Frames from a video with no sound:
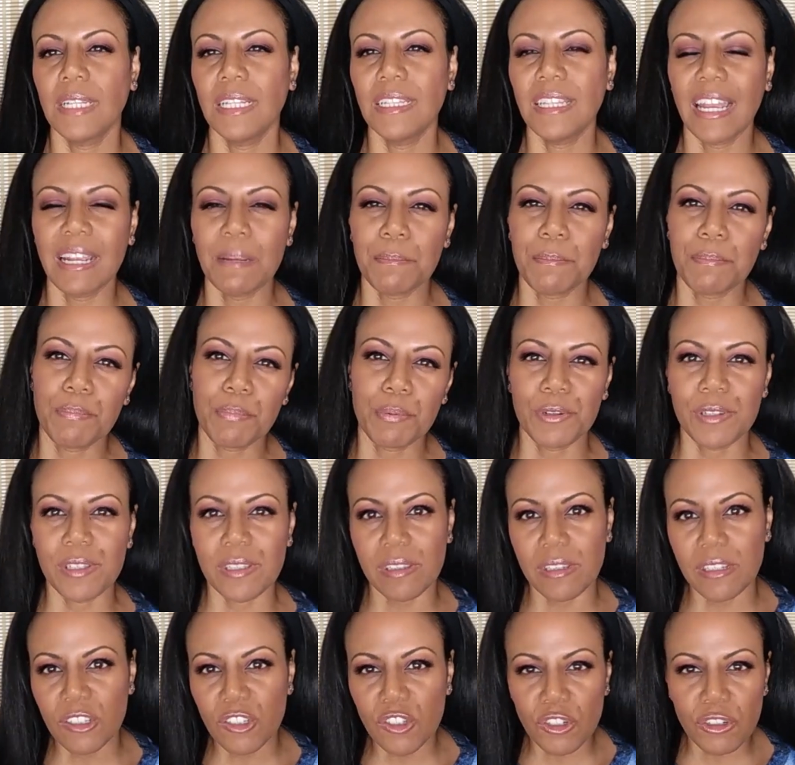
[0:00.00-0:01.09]
like
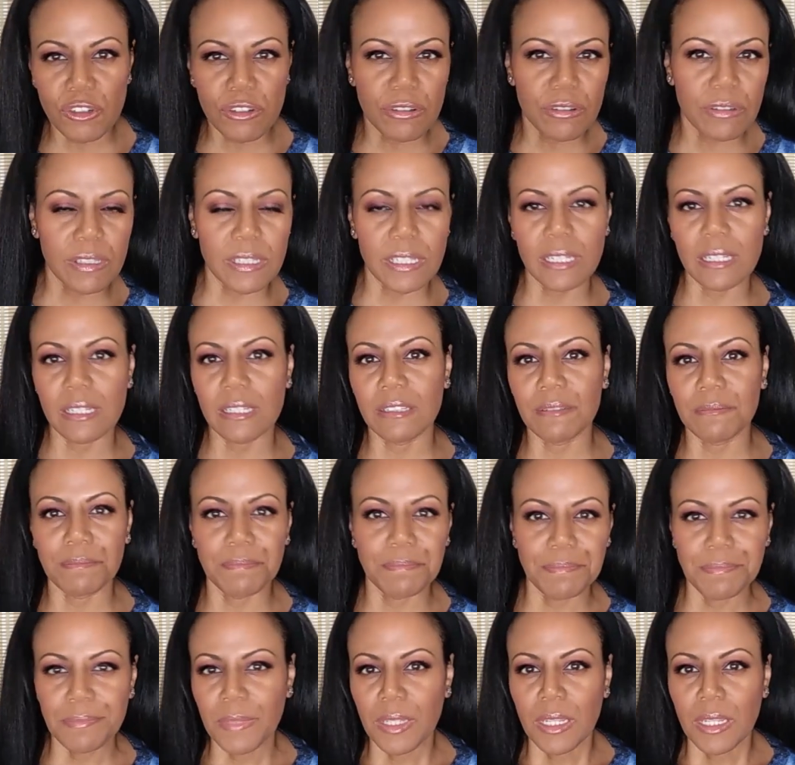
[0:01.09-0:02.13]
procedures and